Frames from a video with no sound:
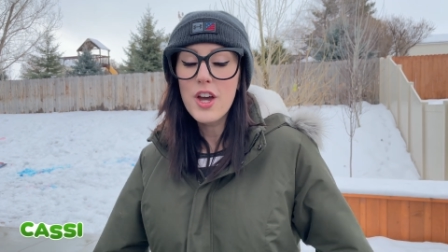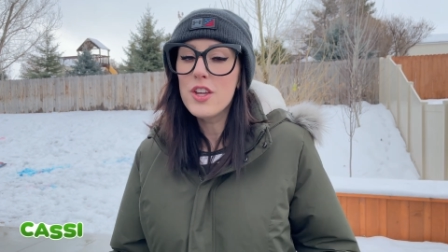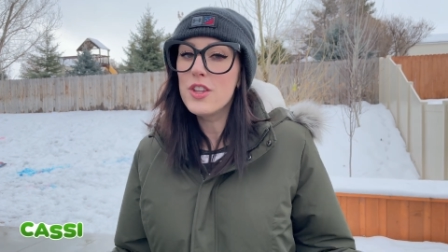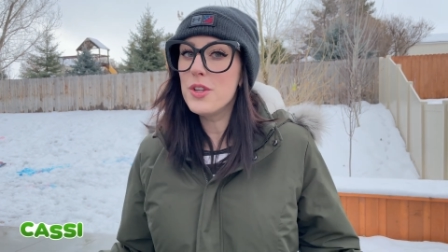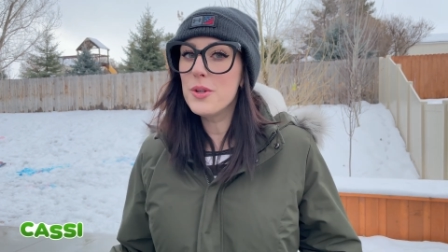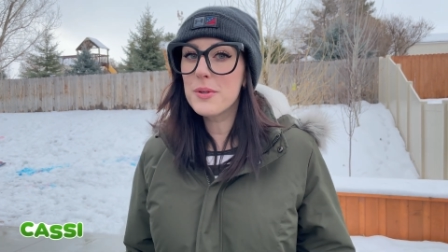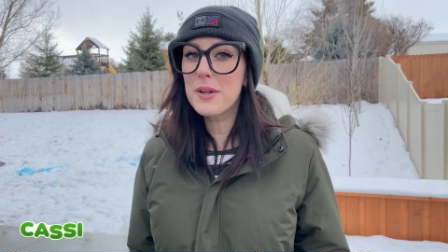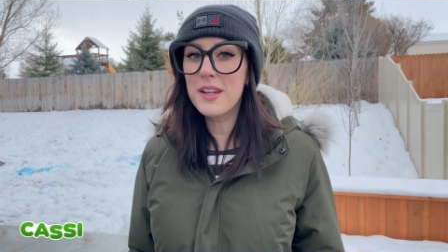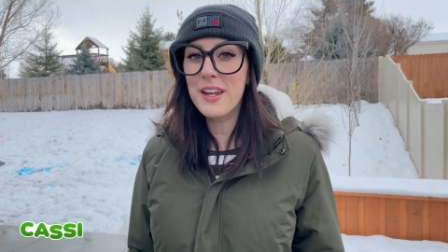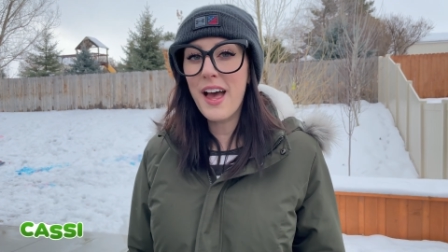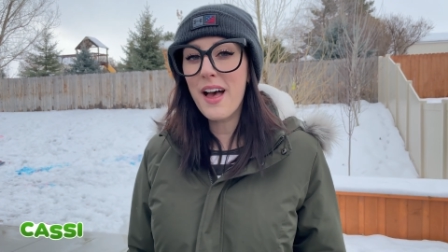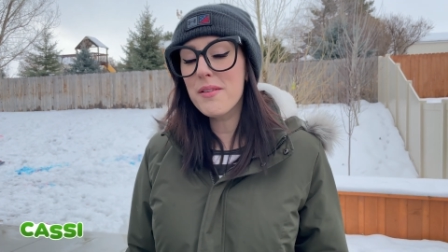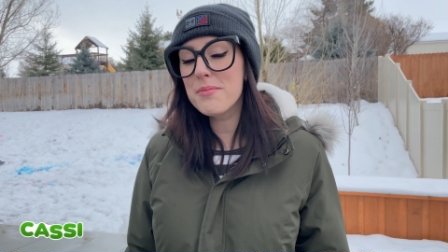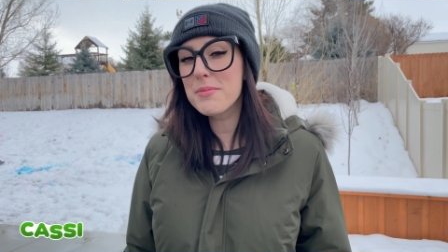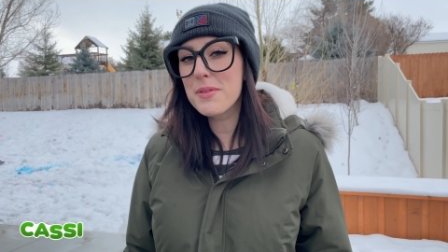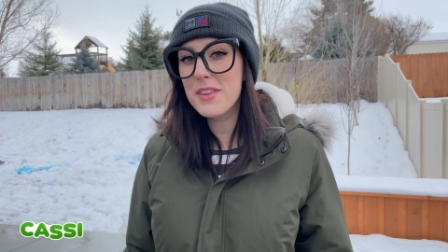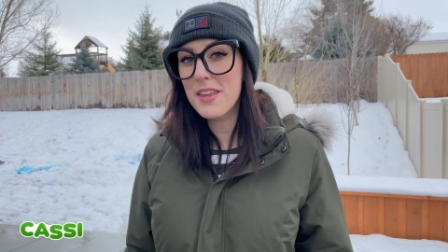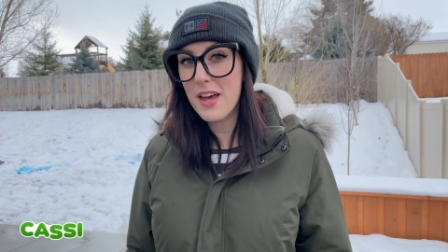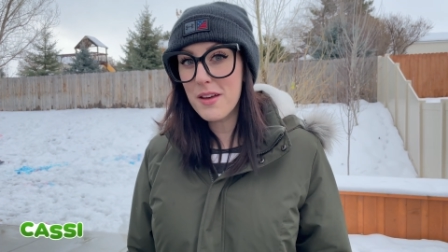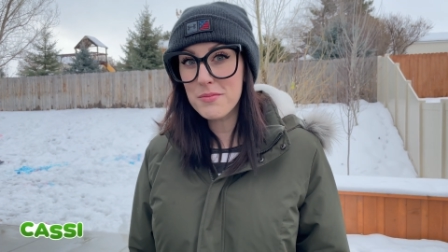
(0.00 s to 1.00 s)
you can
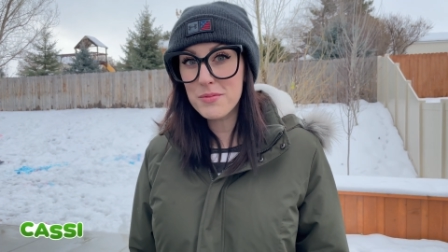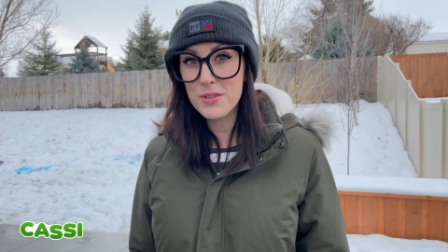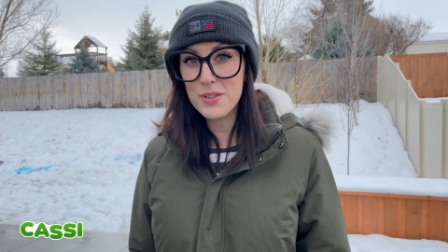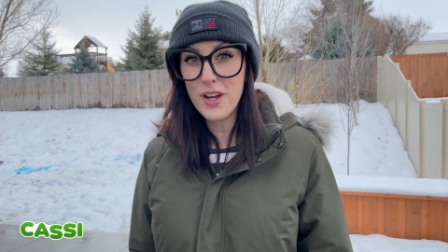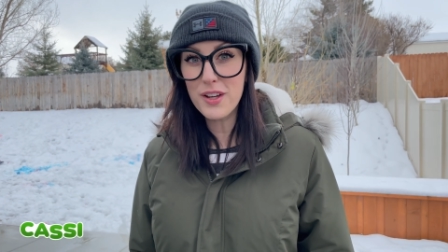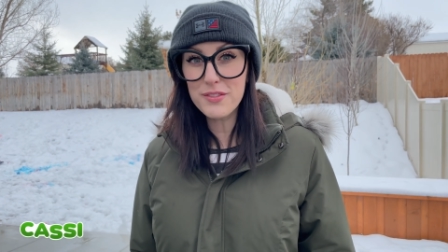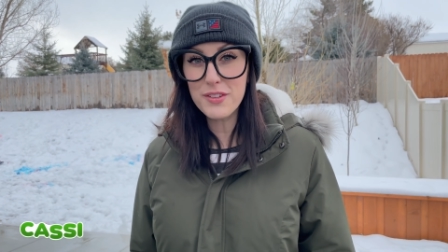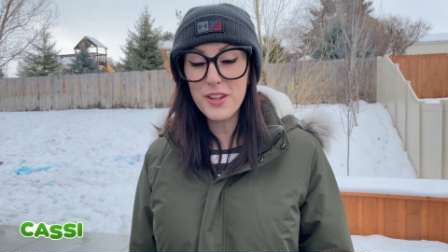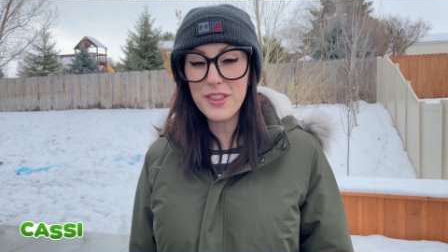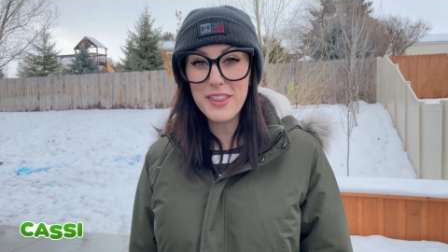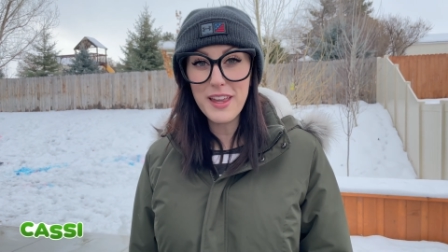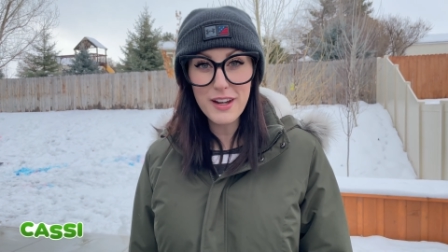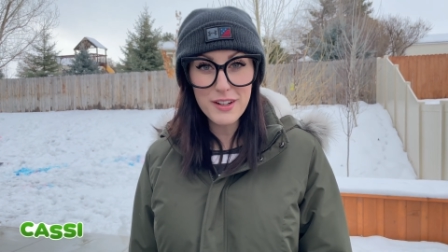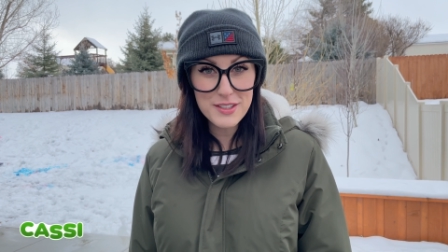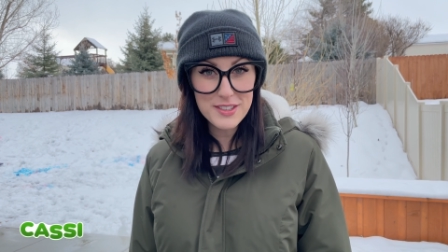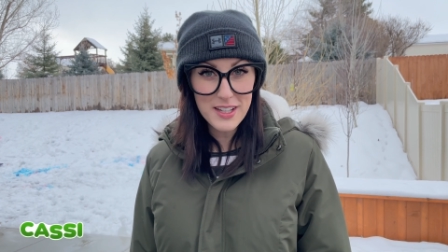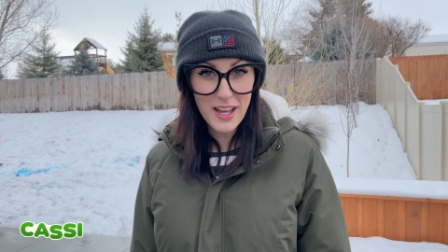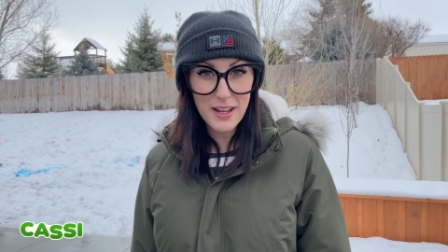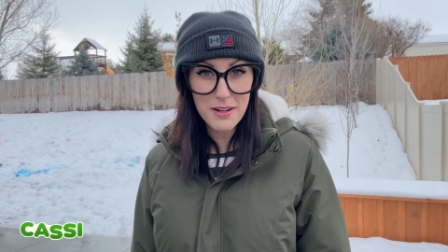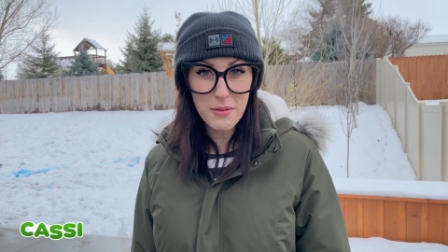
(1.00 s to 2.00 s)
help them shovel their
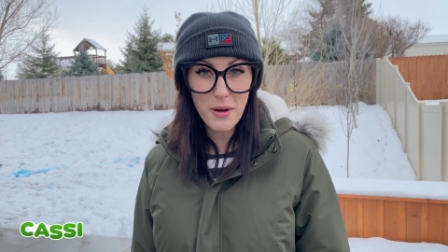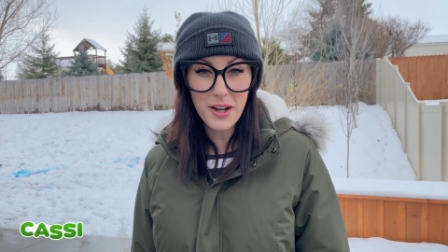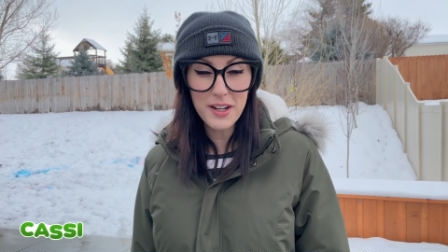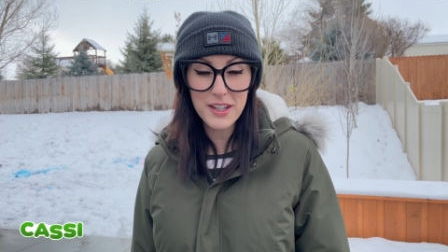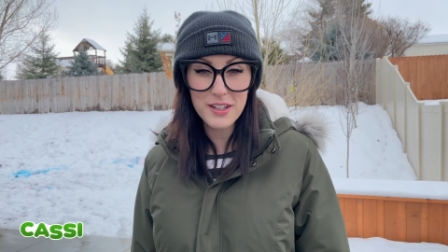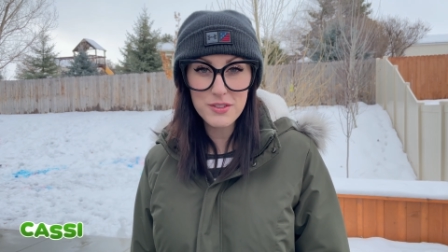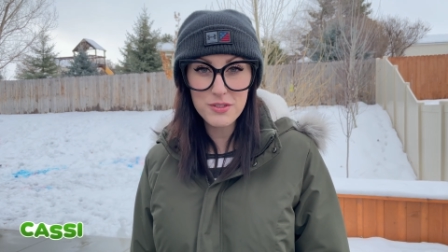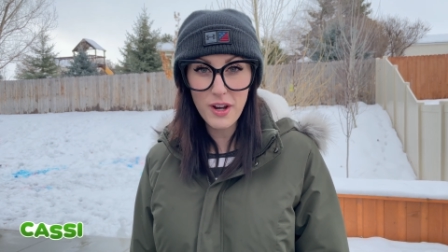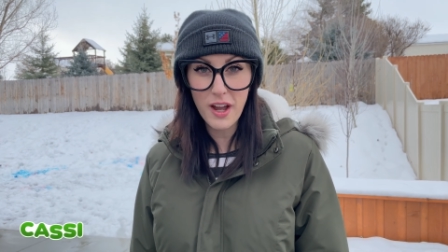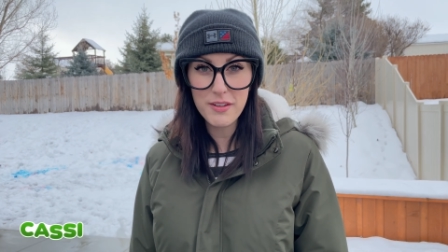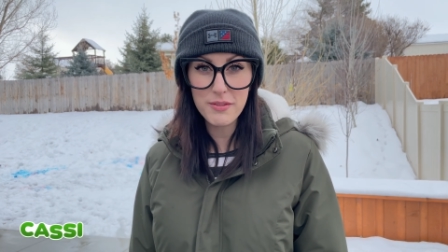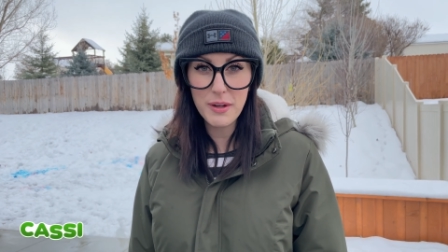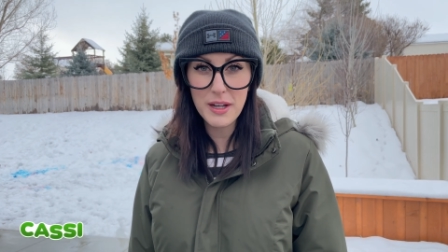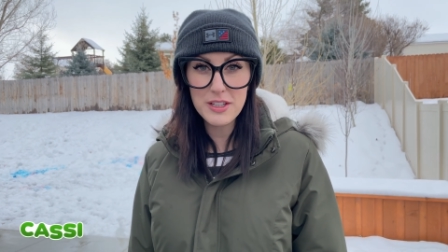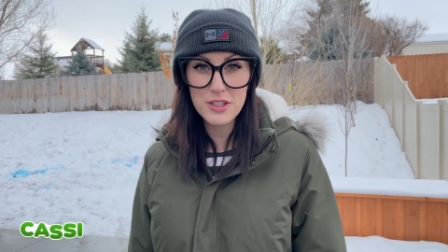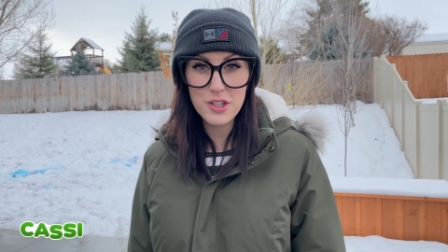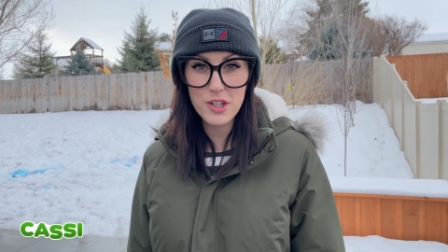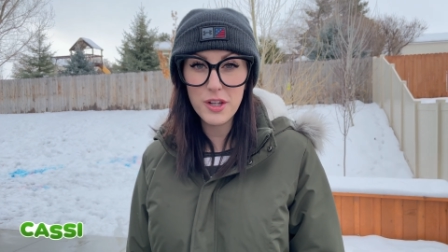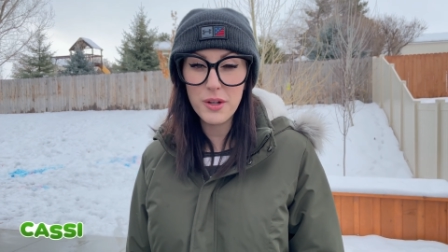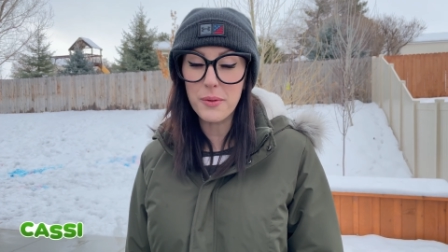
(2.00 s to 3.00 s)
sidewalk and driveway
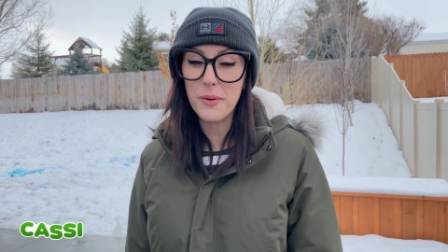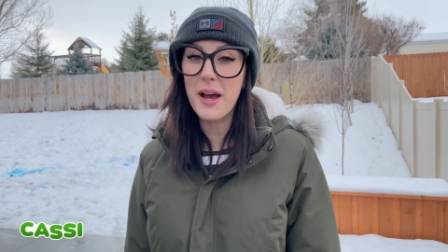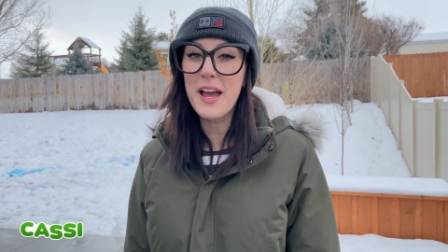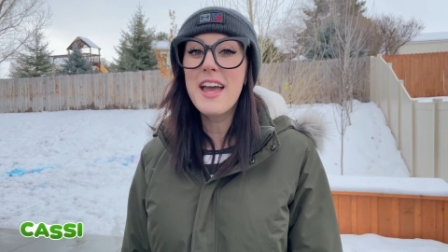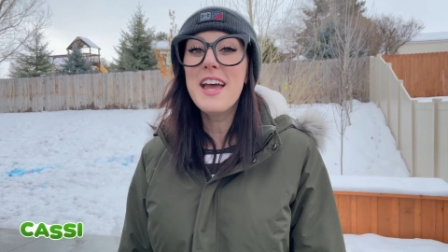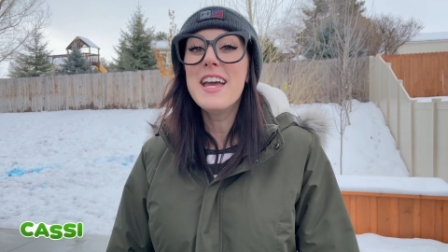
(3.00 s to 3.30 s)
too.